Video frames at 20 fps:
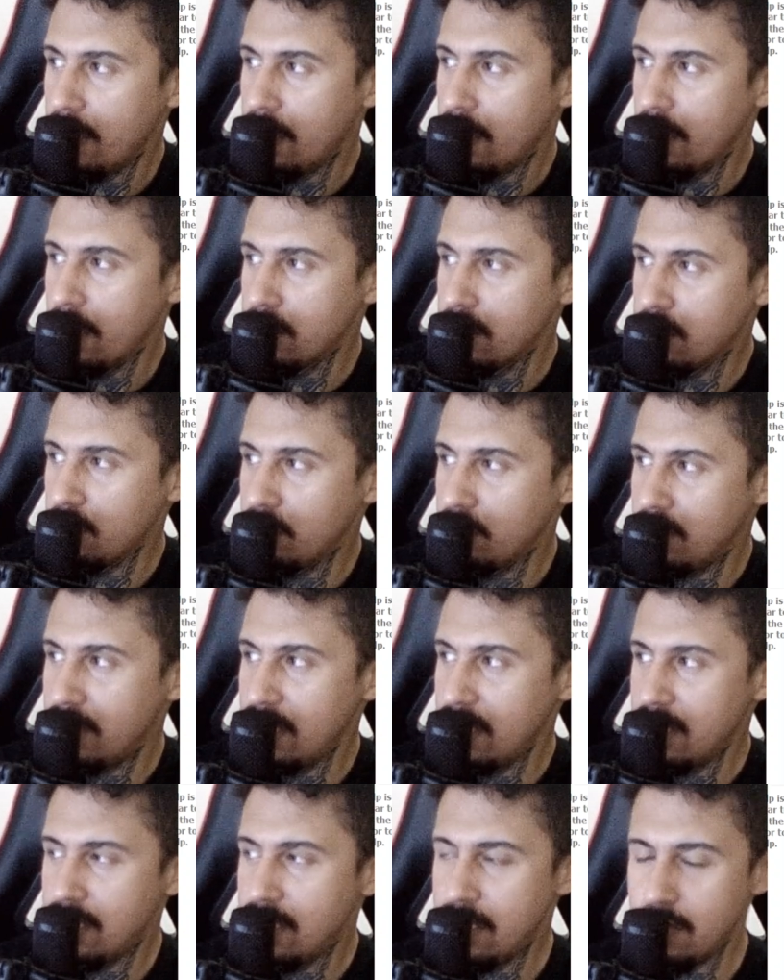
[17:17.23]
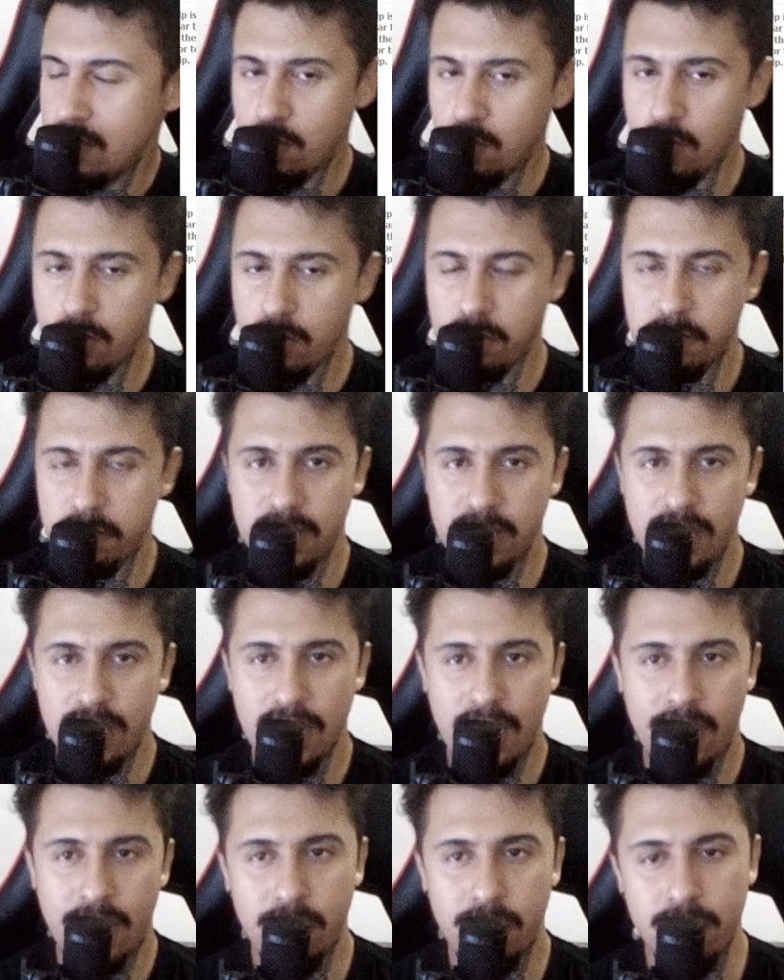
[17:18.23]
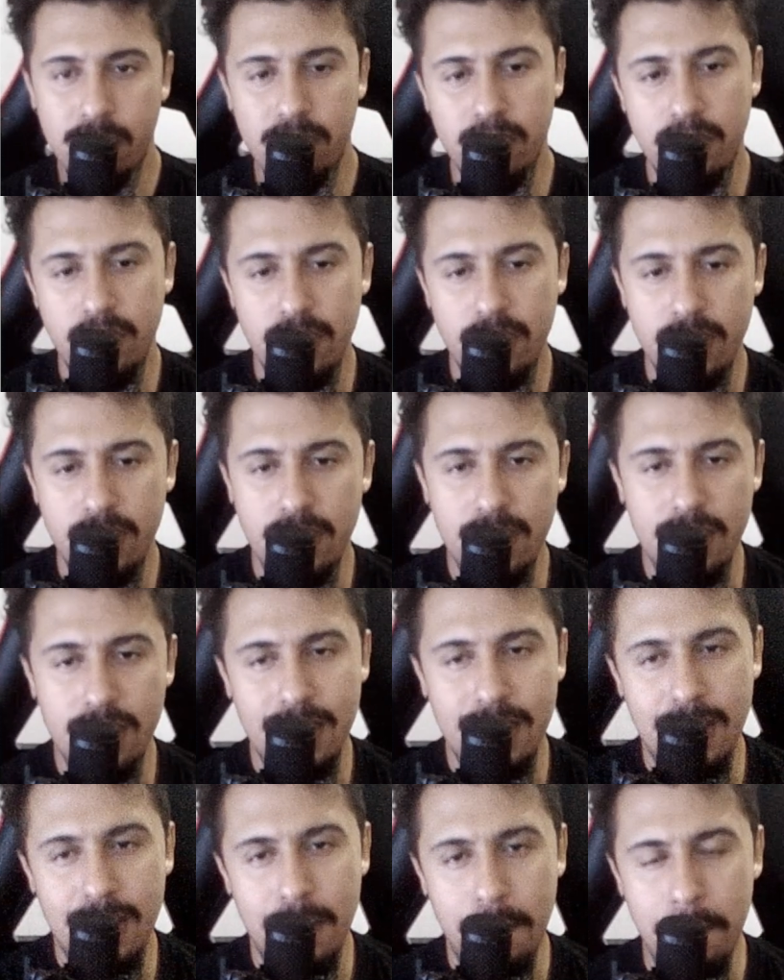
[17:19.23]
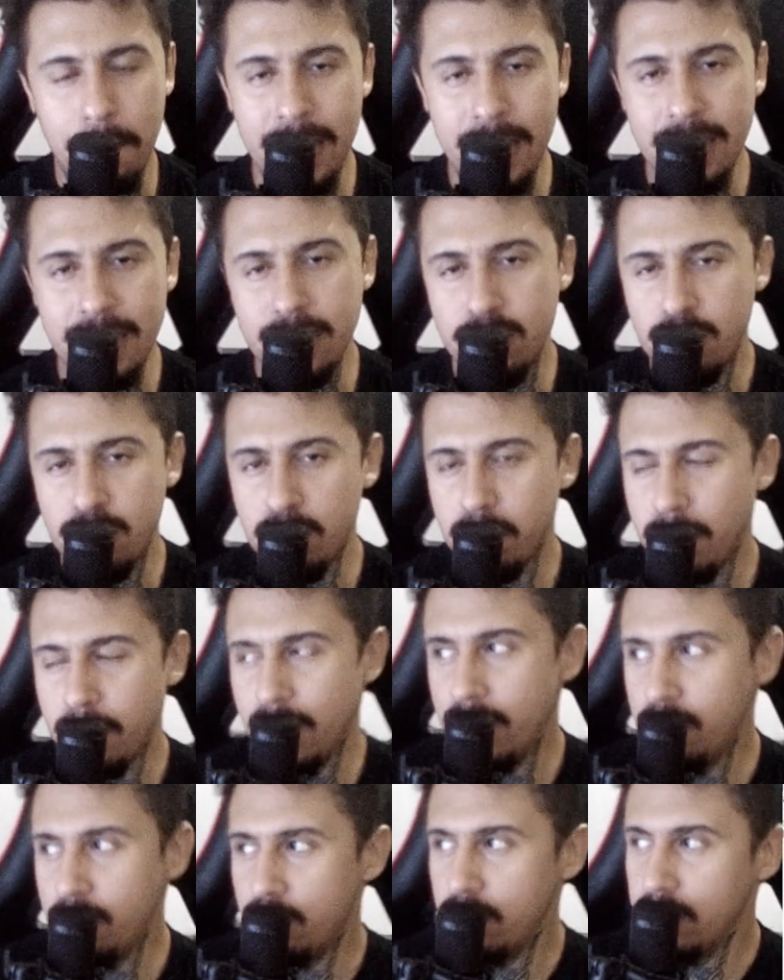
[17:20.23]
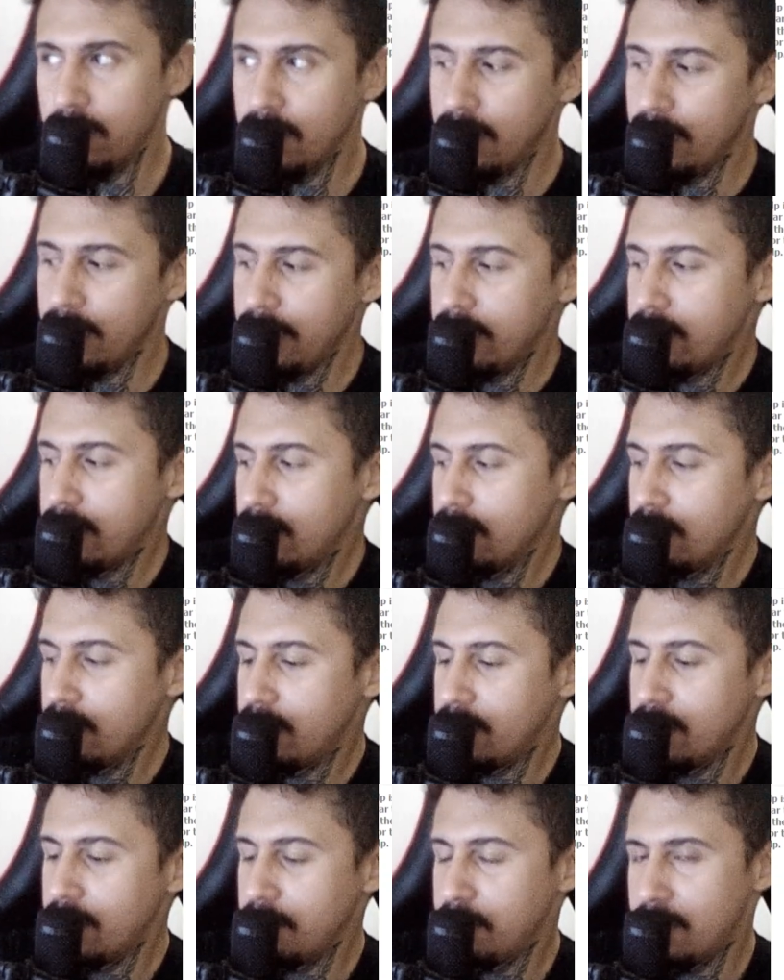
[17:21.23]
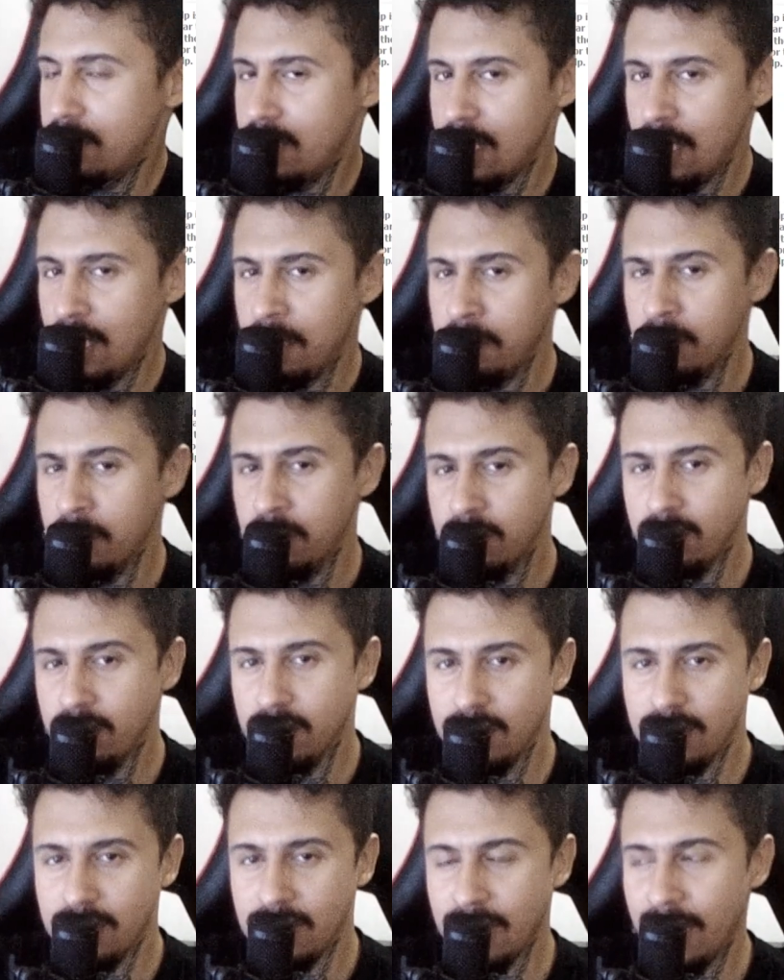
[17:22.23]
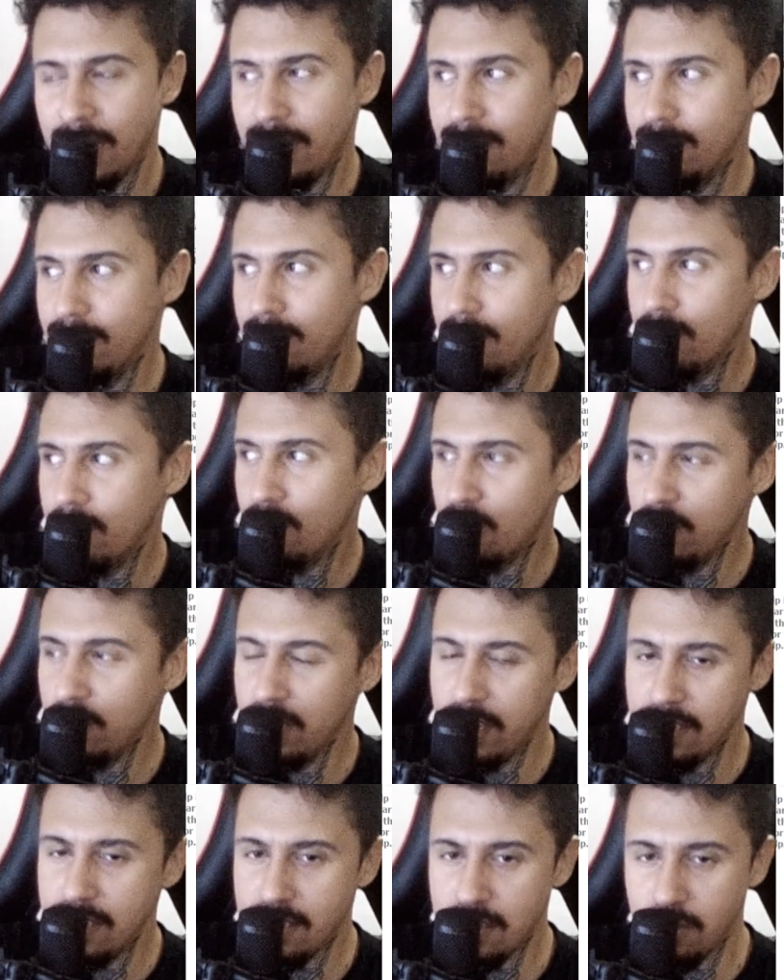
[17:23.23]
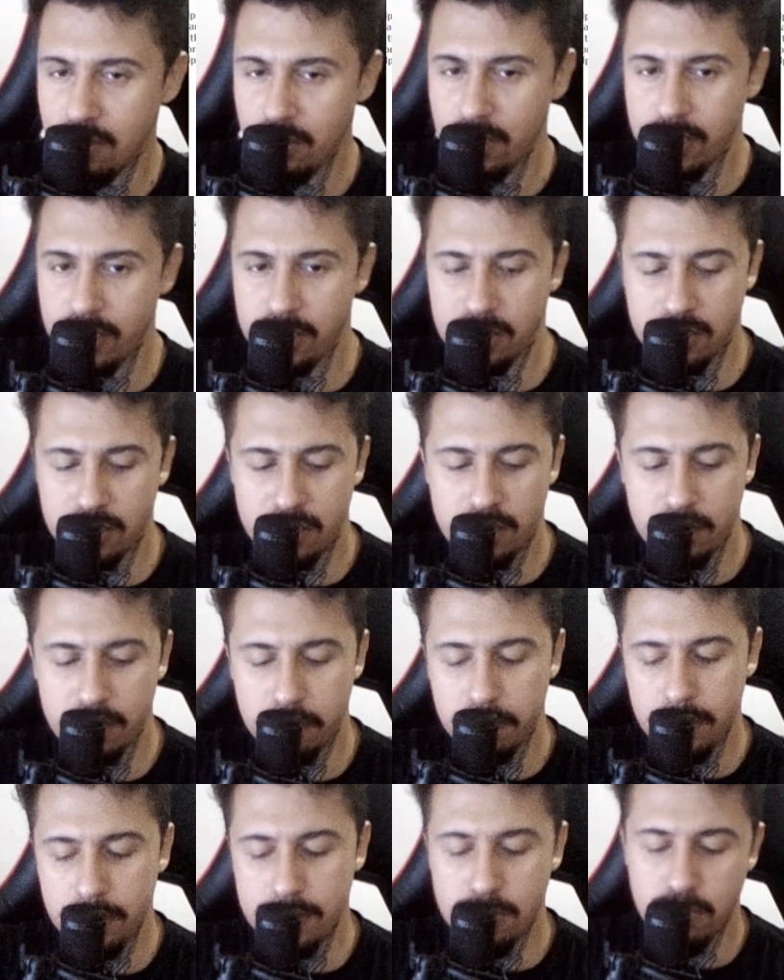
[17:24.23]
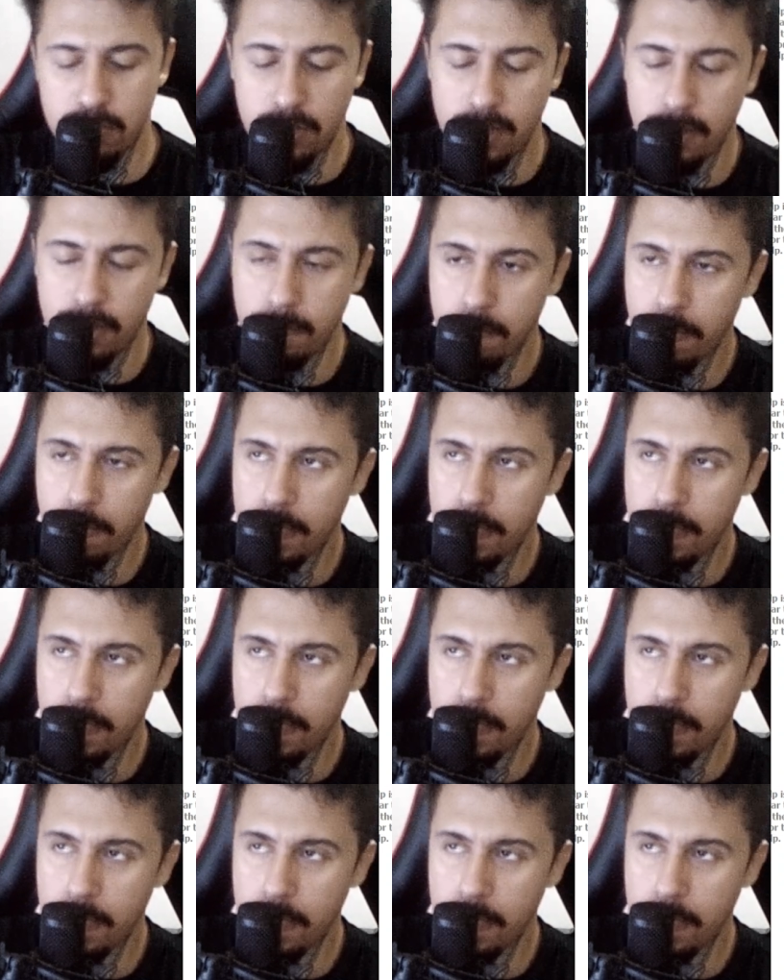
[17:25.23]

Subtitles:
So this will be our many-to-many relationship table that creates the relationship between